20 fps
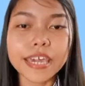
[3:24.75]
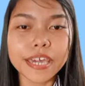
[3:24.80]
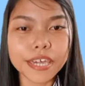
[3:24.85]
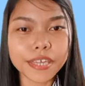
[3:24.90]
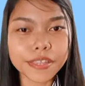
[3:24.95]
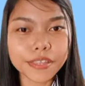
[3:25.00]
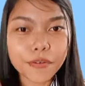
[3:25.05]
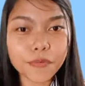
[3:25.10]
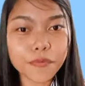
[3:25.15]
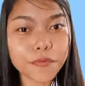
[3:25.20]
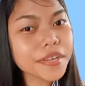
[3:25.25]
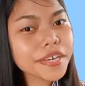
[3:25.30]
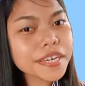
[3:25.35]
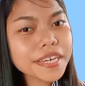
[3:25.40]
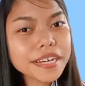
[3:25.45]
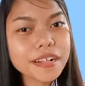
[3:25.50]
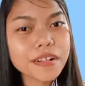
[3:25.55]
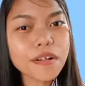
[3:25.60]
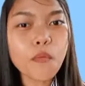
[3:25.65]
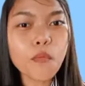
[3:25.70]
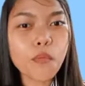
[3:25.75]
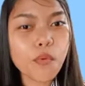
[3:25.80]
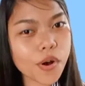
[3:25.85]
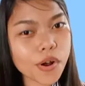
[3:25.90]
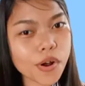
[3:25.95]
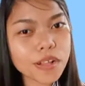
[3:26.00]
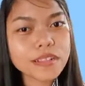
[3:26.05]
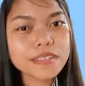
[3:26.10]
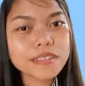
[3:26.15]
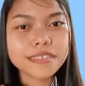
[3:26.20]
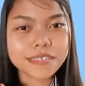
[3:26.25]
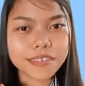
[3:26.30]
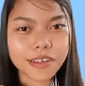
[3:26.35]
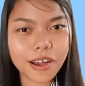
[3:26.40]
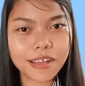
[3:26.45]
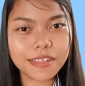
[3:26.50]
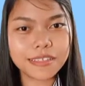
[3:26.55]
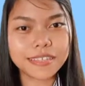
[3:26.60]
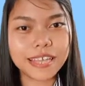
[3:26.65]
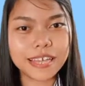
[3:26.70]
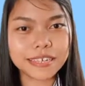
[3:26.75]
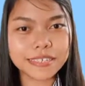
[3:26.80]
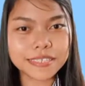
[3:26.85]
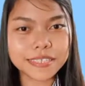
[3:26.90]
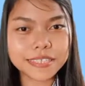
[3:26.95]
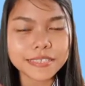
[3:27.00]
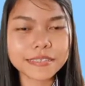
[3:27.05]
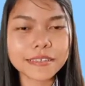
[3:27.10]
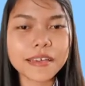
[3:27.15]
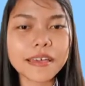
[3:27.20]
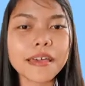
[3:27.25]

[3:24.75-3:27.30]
in a real-world context.